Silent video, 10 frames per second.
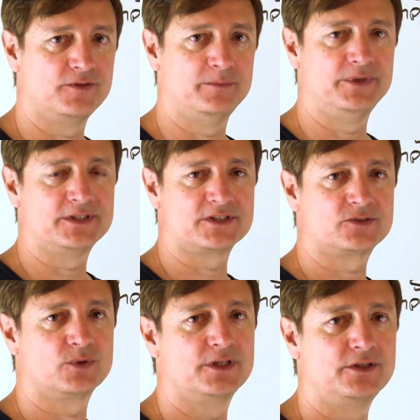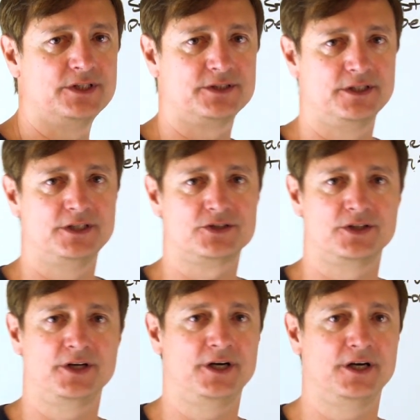of the business, whether it's in
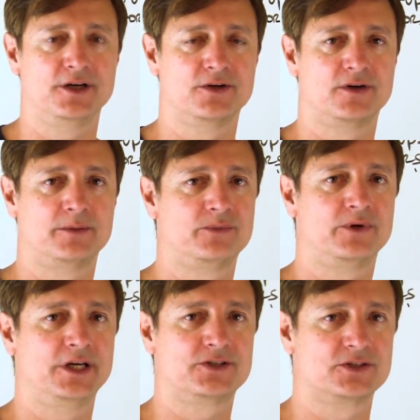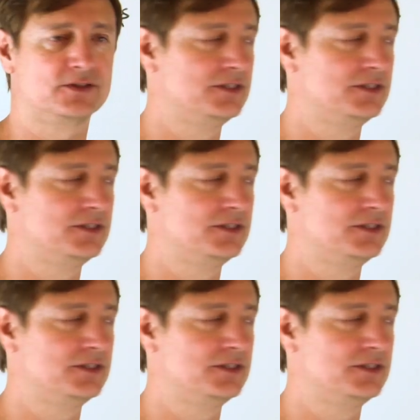engineering or operations,